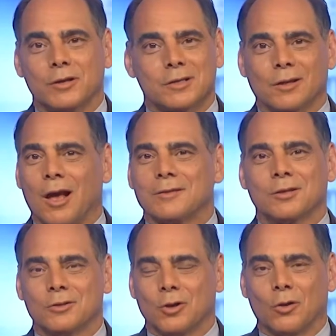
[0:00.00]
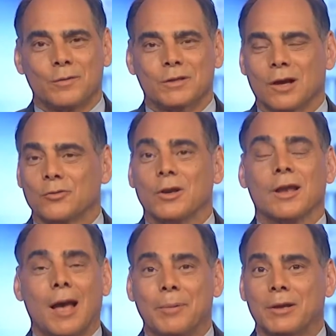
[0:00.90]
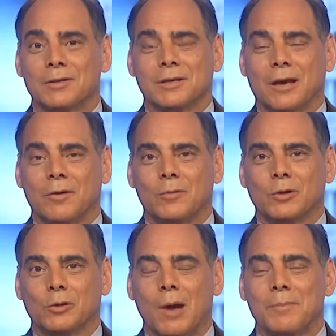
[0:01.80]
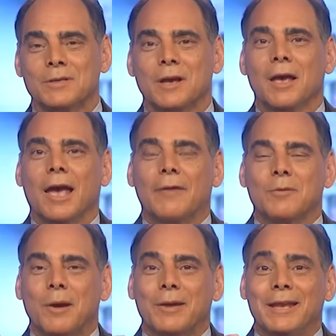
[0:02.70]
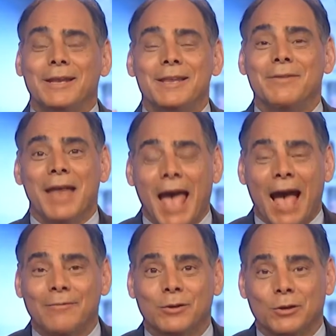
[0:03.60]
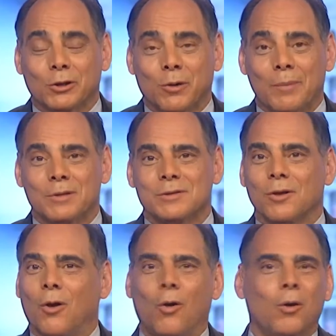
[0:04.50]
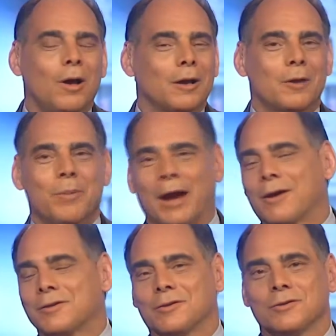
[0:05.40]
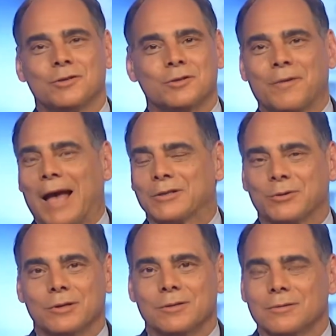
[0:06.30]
because he lost control of his country, not because he gave up nuclear weapons. And remember, he didn't even have nuclear weapons. So the whole comparison is just fatuous.